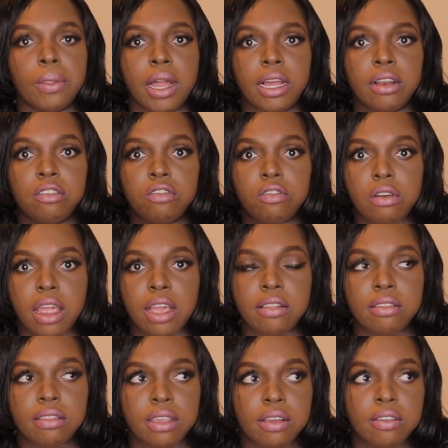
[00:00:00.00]
and try
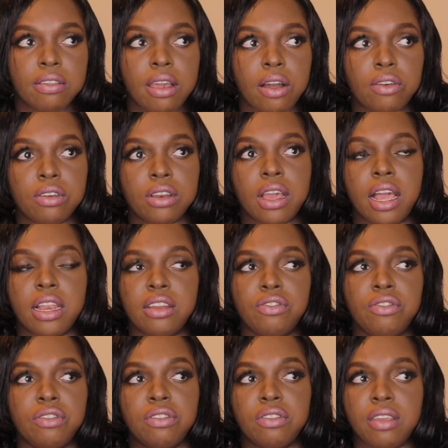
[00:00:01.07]
things out. And
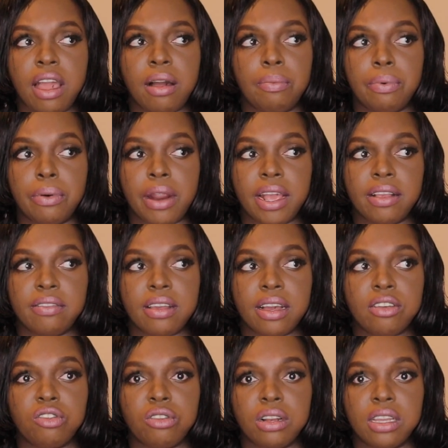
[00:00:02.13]
if you see a price,
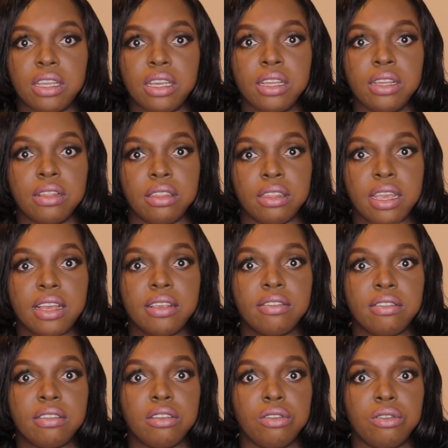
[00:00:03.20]
actually,
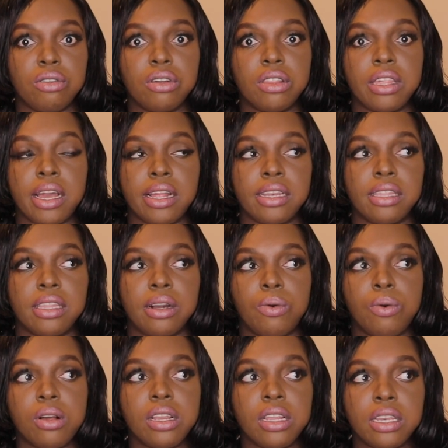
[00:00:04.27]
just know that the
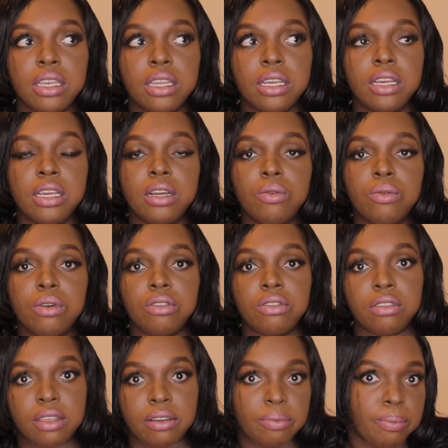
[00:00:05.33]
quality
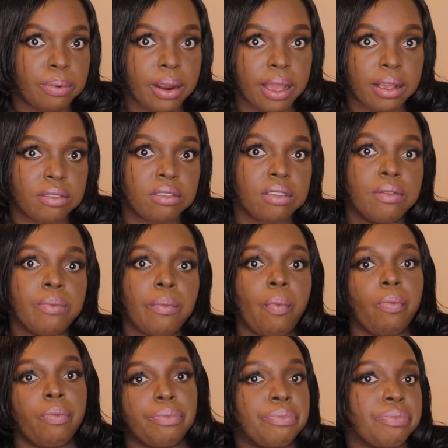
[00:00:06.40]
equals the price.
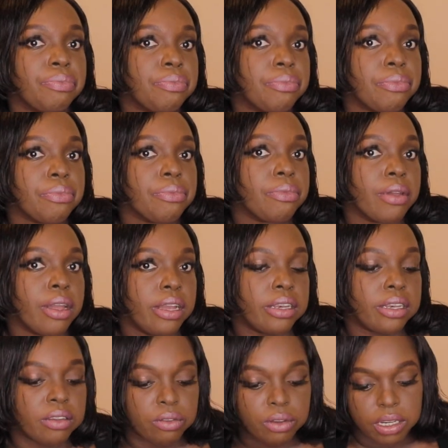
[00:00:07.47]

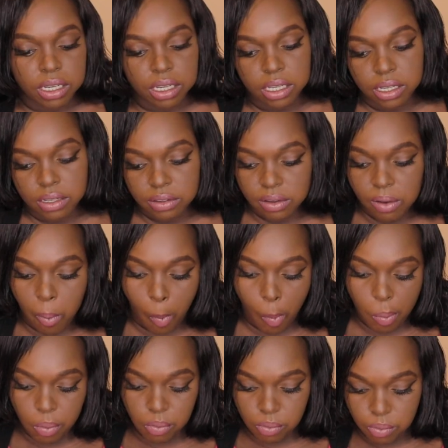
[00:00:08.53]
It is what it is.
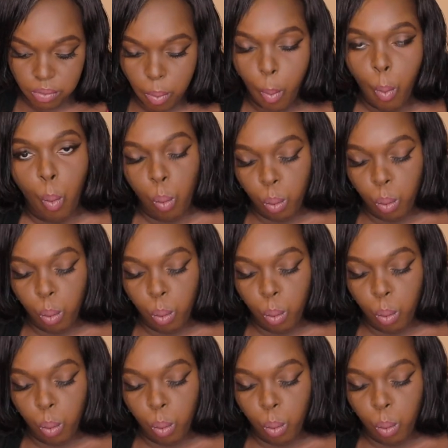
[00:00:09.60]
Mm-hmm.